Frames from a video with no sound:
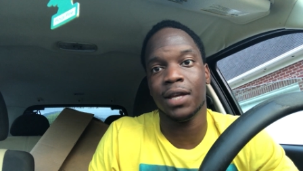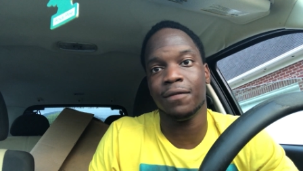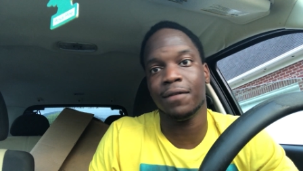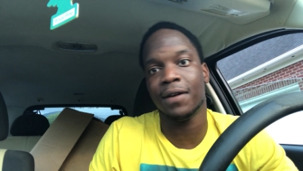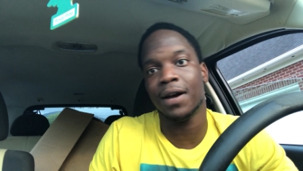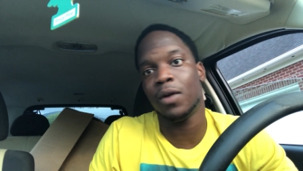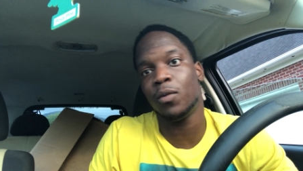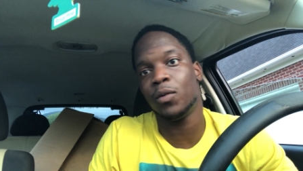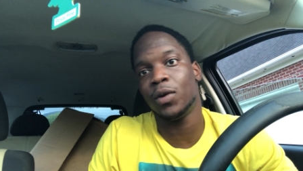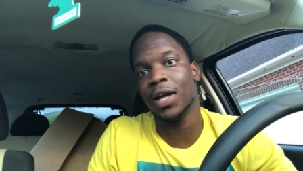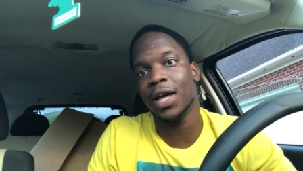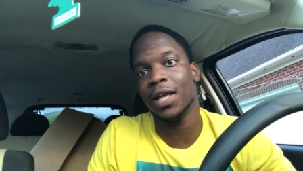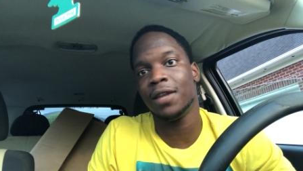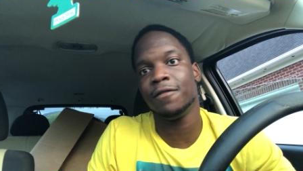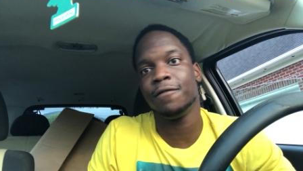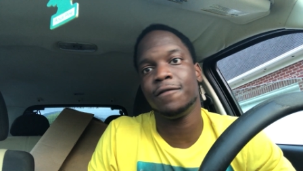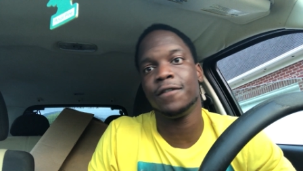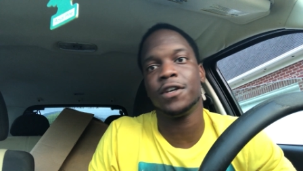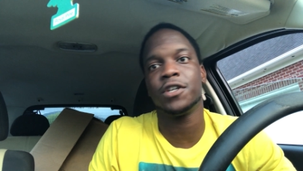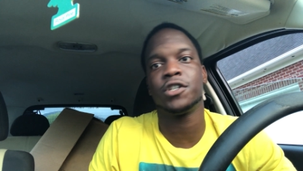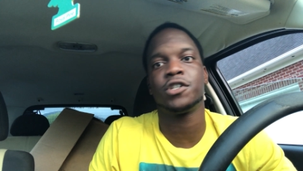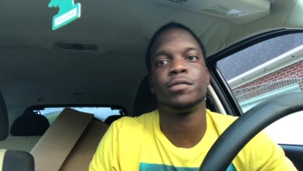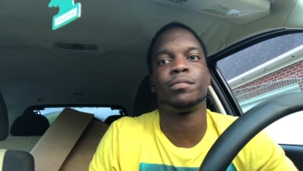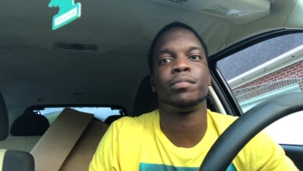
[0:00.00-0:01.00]
if I went ahead and
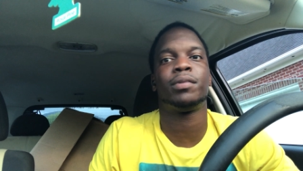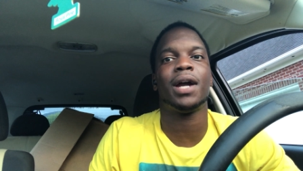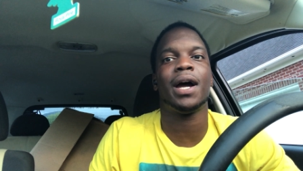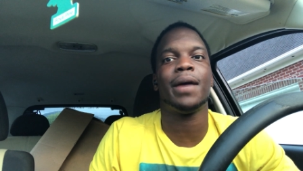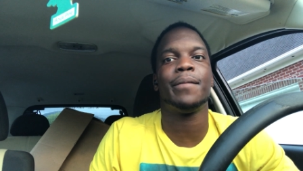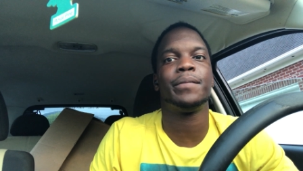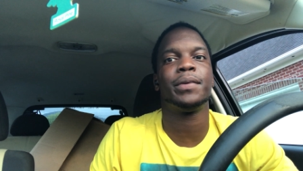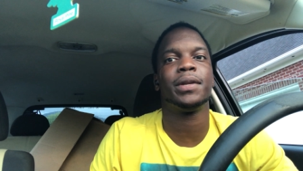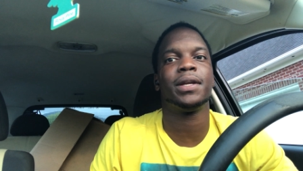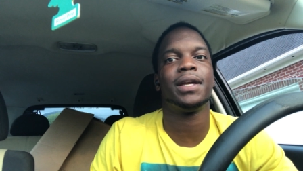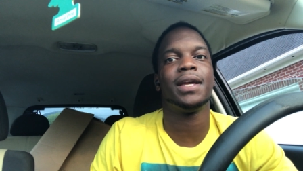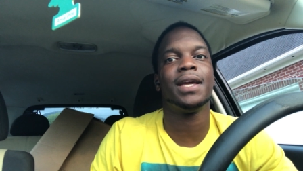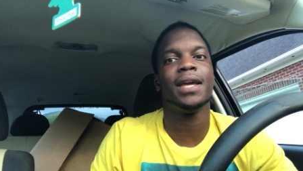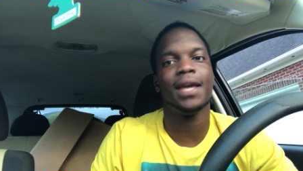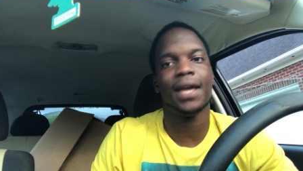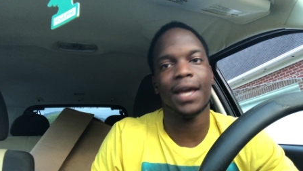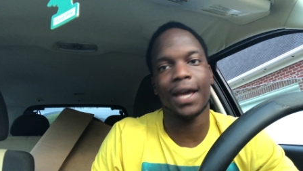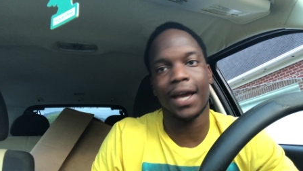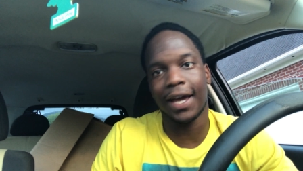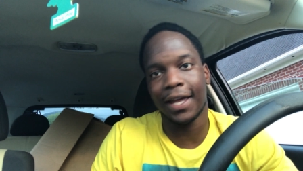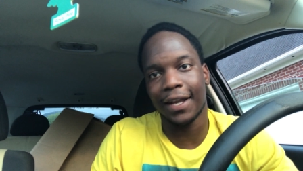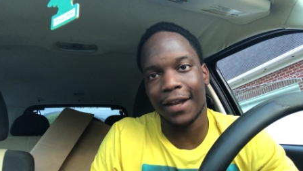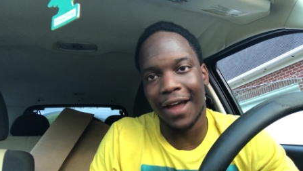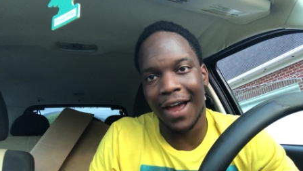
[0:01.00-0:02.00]
finished the property
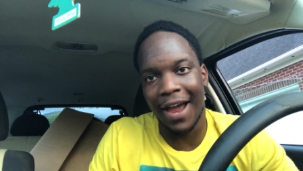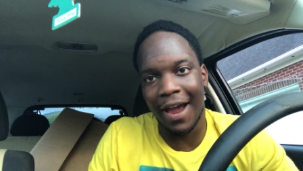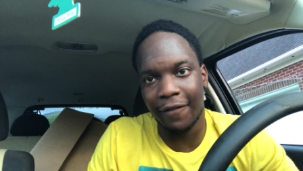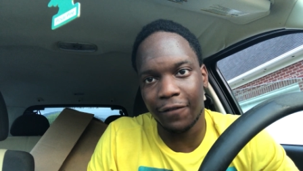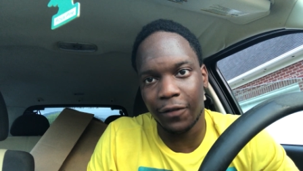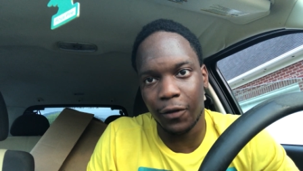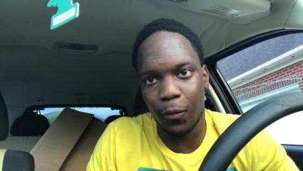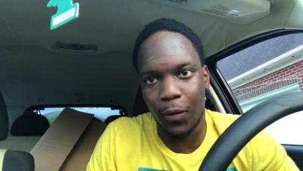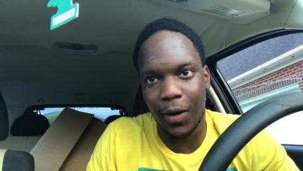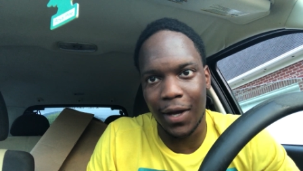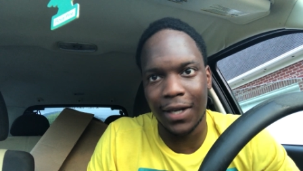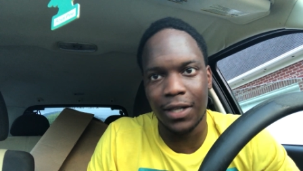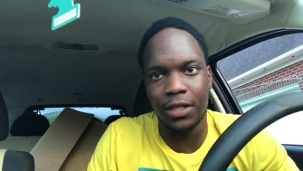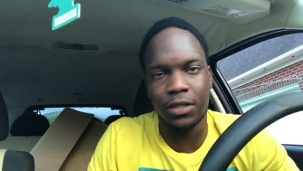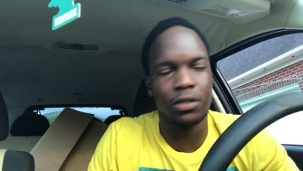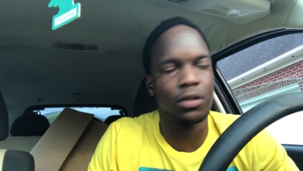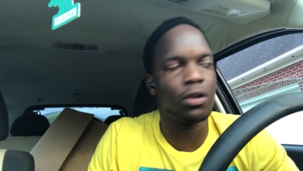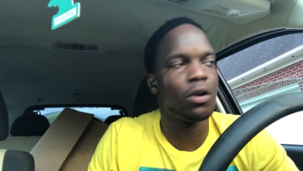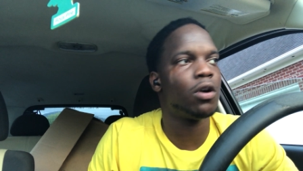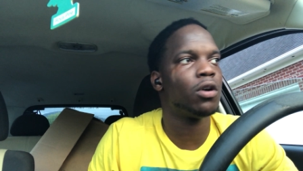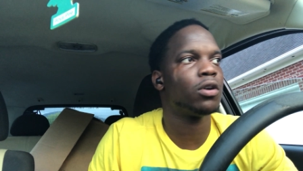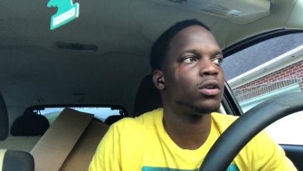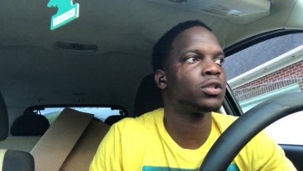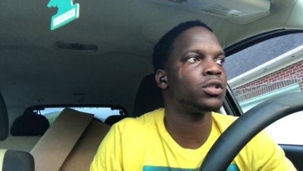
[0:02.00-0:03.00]
and I have to wait as
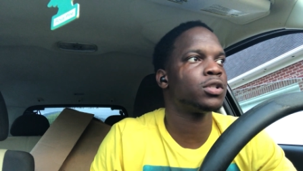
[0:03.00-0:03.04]
long.